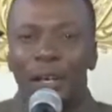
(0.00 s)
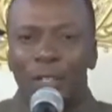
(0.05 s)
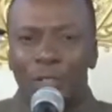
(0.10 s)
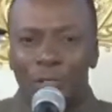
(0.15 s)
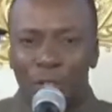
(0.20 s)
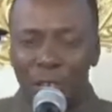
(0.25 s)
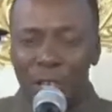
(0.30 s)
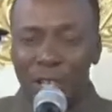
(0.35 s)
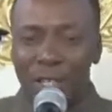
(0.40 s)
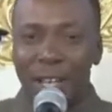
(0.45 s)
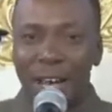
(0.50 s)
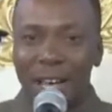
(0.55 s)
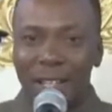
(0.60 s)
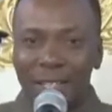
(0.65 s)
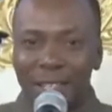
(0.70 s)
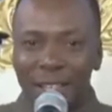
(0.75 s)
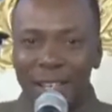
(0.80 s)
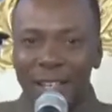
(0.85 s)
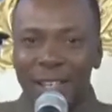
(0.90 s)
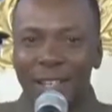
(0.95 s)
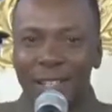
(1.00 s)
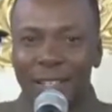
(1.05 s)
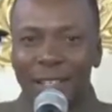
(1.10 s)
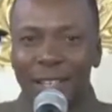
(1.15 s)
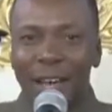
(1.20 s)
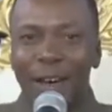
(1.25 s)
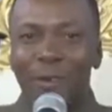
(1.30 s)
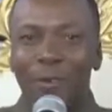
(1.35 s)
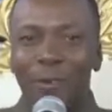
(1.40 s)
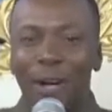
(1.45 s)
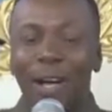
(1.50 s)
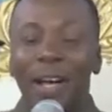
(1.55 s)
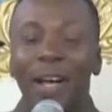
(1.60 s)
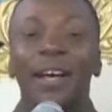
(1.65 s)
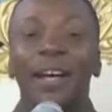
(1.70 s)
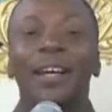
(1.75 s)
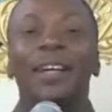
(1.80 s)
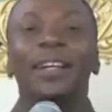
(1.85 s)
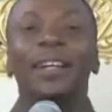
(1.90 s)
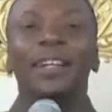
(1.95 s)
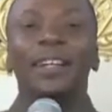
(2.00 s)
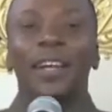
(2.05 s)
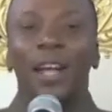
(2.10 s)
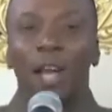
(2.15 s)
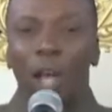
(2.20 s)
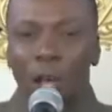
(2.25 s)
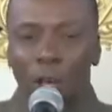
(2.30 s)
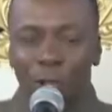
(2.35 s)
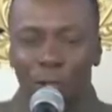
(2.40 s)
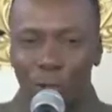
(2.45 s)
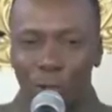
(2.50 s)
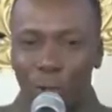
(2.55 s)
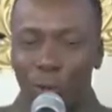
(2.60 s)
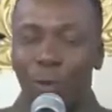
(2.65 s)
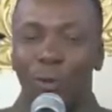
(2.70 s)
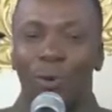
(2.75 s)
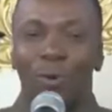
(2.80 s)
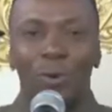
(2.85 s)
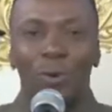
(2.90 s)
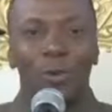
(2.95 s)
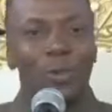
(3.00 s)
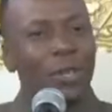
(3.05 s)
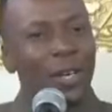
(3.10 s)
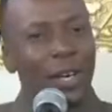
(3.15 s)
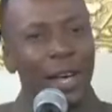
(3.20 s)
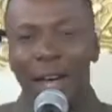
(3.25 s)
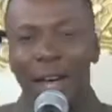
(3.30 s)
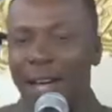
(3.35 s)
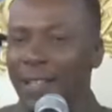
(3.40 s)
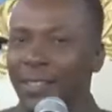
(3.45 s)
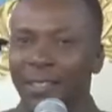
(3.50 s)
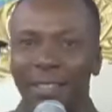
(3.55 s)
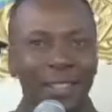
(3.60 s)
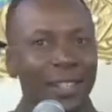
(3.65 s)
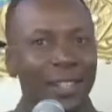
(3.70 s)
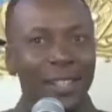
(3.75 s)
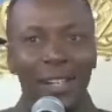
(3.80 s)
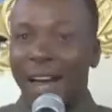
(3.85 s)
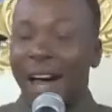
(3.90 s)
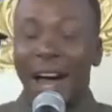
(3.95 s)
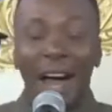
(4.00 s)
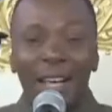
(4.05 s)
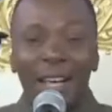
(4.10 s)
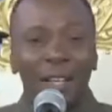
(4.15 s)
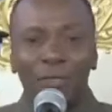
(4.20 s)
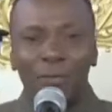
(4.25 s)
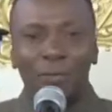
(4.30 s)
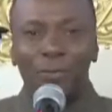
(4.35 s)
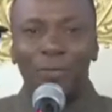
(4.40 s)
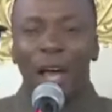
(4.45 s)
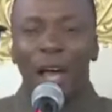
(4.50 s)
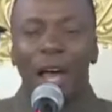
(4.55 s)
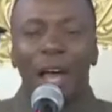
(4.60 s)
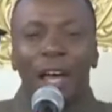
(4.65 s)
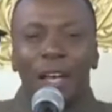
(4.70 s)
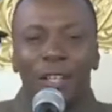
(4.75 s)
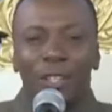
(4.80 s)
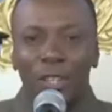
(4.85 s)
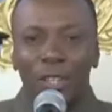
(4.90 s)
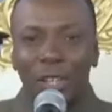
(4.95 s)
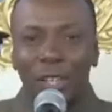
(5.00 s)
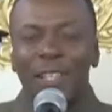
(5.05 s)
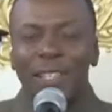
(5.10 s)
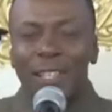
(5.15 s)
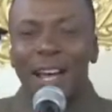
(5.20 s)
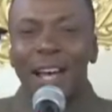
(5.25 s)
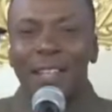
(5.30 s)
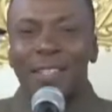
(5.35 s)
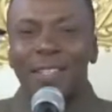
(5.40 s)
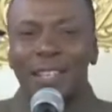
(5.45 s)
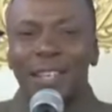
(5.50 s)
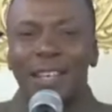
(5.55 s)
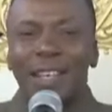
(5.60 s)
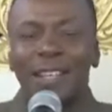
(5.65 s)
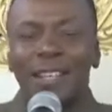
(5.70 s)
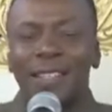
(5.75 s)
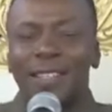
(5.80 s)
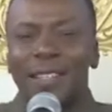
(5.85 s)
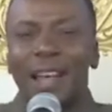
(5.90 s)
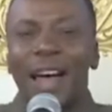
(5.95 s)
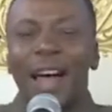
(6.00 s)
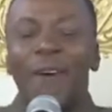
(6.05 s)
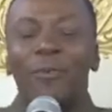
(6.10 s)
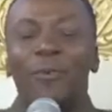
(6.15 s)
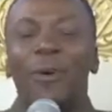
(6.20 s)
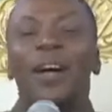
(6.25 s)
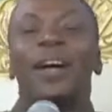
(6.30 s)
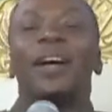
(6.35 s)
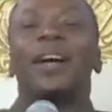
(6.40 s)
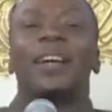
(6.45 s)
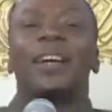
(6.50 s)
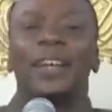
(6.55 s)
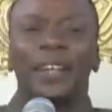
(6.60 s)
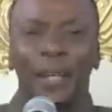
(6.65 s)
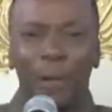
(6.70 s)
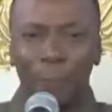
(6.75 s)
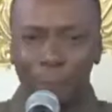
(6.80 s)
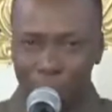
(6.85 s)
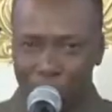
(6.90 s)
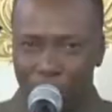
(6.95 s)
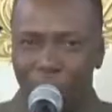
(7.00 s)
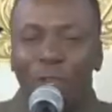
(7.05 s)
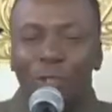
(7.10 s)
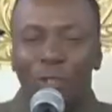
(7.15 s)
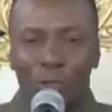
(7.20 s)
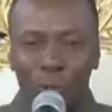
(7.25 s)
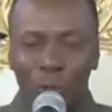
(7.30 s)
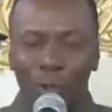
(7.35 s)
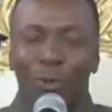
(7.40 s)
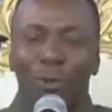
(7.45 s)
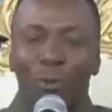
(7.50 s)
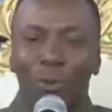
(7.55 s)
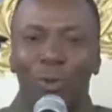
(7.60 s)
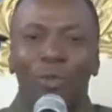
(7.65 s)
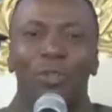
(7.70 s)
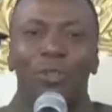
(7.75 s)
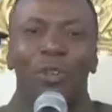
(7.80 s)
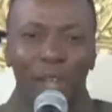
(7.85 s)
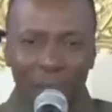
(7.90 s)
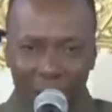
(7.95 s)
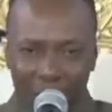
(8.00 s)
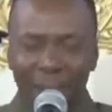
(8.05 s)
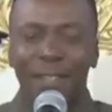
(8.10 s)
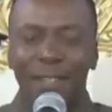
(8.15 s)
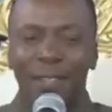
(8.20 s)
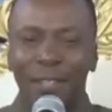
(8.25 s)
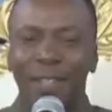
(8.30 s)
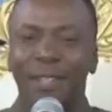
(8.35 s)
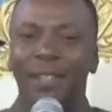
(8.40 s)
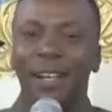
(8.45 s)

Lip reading: Jesus is the way, true and the life. Jesus is the way, true and the